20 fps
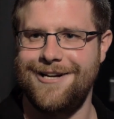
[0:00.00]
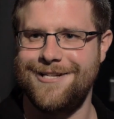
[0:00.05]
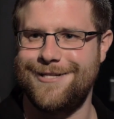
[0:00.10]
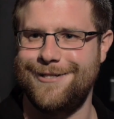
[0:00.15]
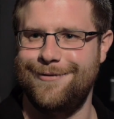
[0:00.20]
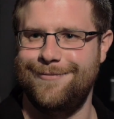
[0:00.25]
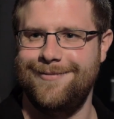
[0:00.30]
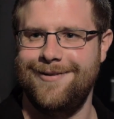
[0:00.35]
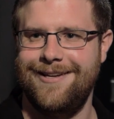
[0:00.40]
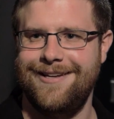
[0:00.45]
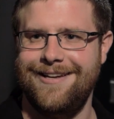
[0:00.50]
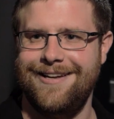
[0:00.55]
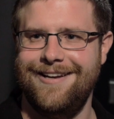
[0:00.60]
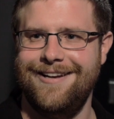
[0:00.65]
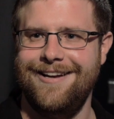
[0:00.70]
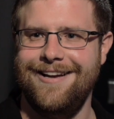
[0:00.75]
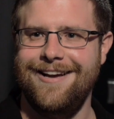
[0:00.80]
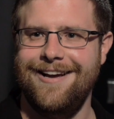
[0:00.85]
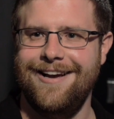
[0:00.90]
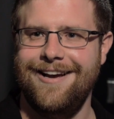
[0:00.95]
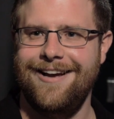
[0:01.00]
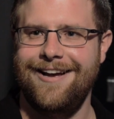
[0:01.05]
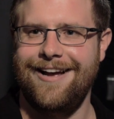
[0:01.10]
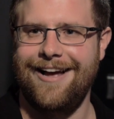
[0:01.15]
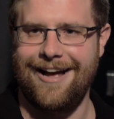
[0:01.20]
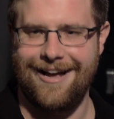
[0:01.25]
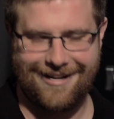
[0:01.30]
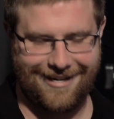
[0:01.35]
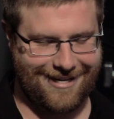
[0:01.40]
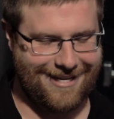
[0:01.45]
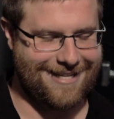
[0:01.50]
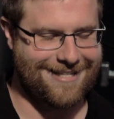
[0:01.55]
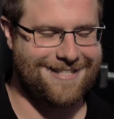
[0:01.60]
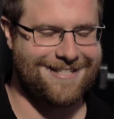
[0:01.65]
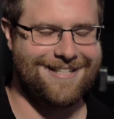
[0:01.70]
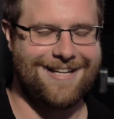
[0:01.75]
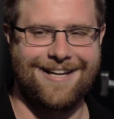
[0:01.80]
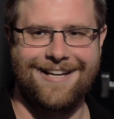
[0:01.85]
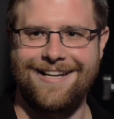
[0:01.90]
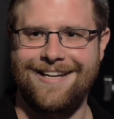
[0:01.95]
have an engineering background too.
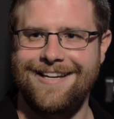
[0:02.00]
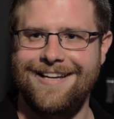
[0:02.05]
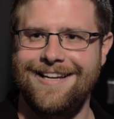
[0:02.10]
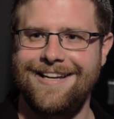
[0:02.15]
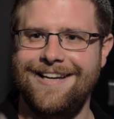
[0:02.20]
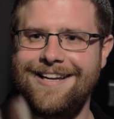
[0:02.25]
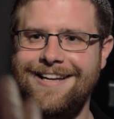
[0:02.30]
Yes. I can